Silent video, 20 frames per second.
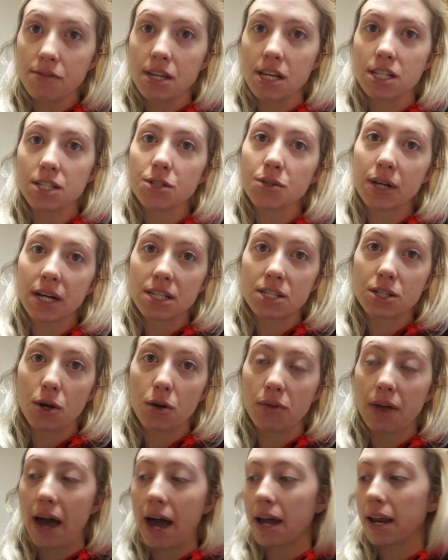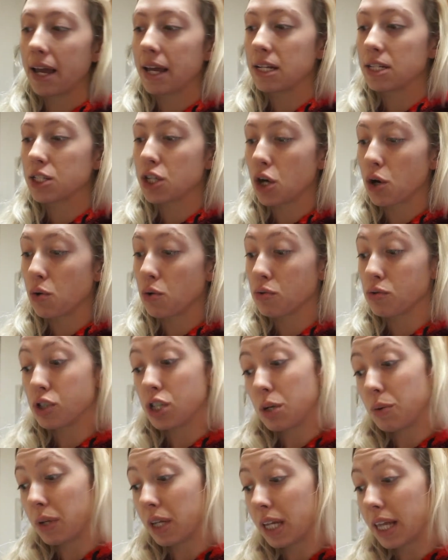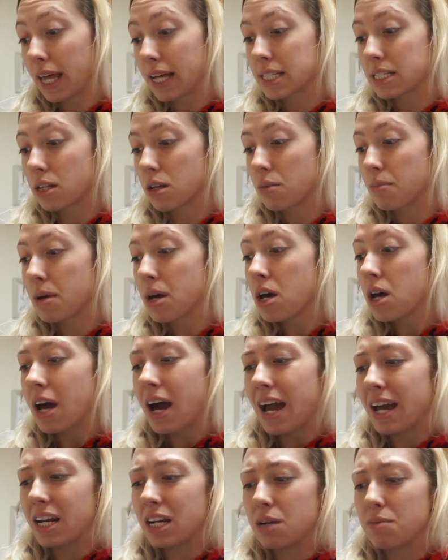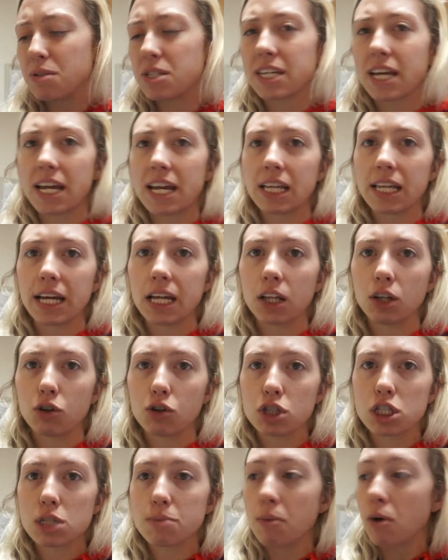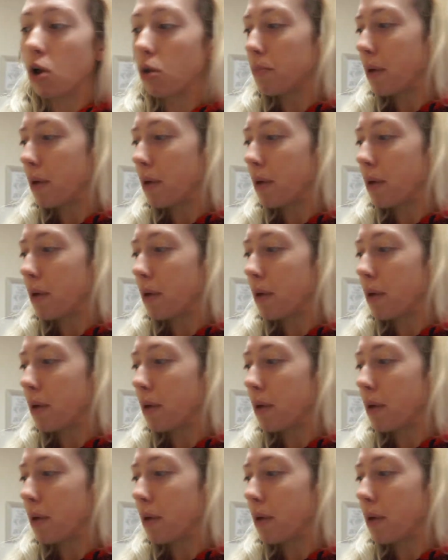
these, you guys know that. And so she really likes them. I ended up just getting like a little small